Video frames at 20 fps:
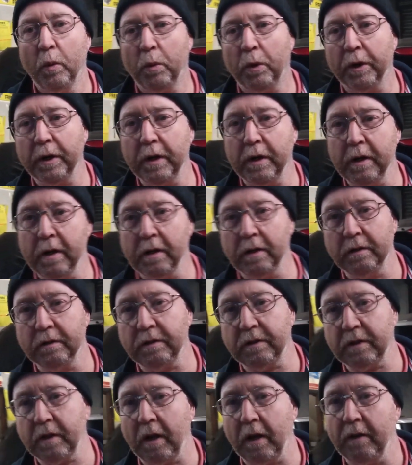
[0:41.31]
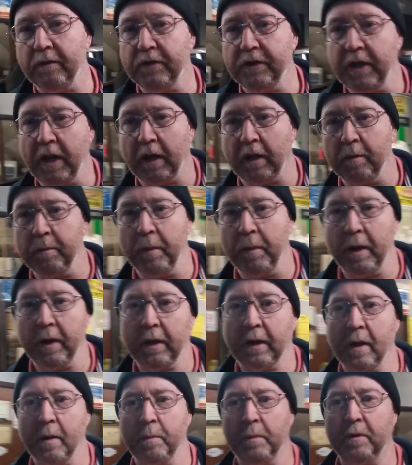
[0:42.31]
What it is, I've taken my
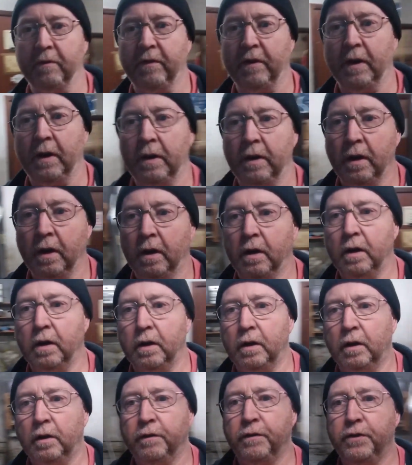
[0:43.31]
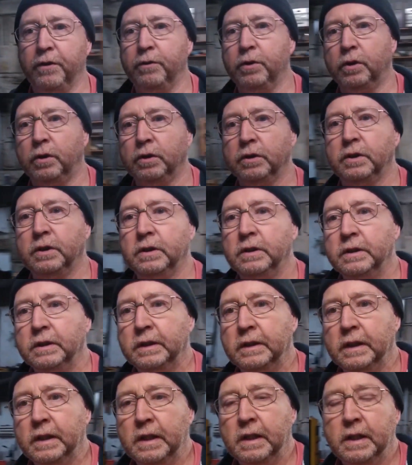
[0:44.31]
camper van off the road
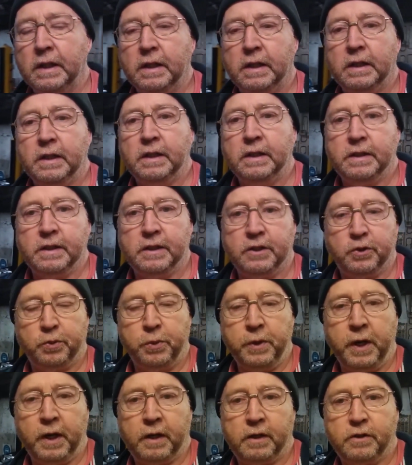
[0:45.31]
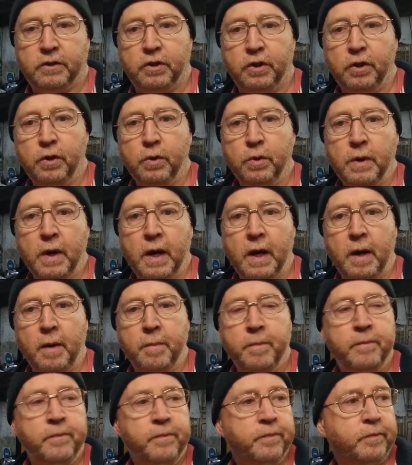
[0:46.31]
this week
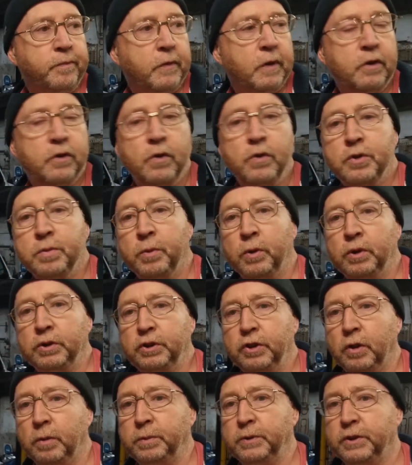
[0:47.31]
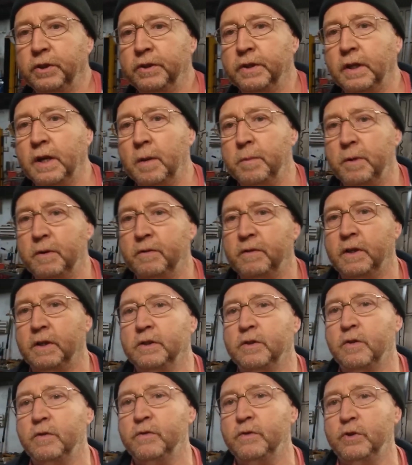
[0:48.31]
to do some more jobs on the camper
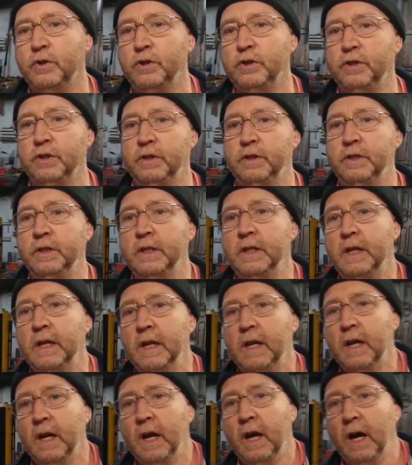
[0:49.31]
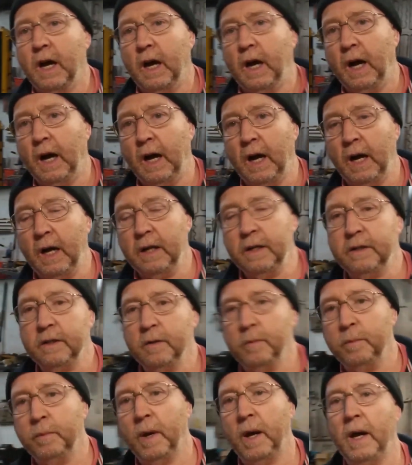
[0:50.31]
van conversion.
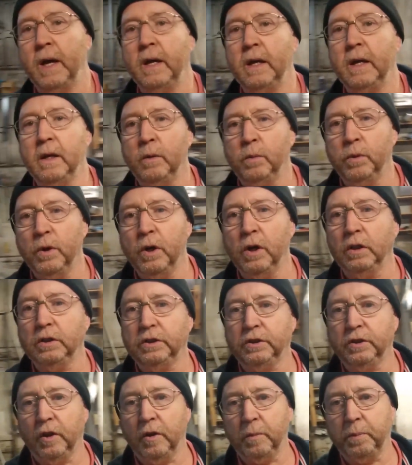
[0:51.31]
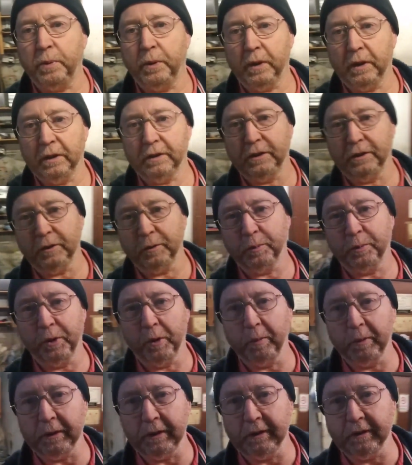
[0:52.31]
And my workshop, as you can
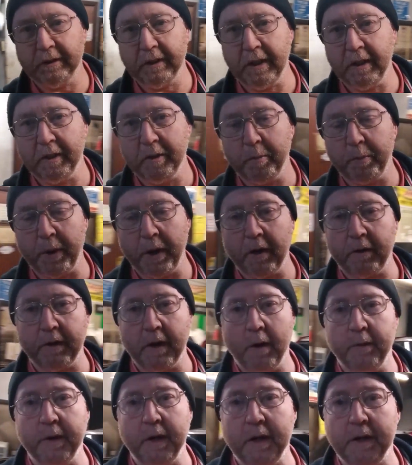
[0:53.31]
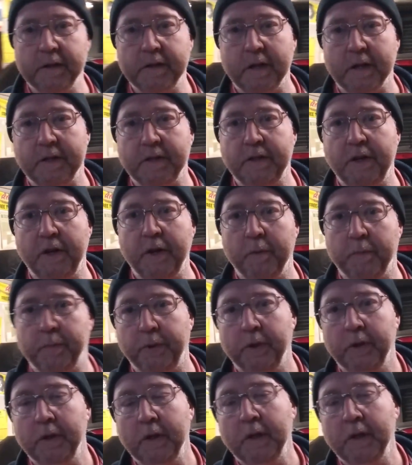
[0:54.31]
probably see in the background, is a tip.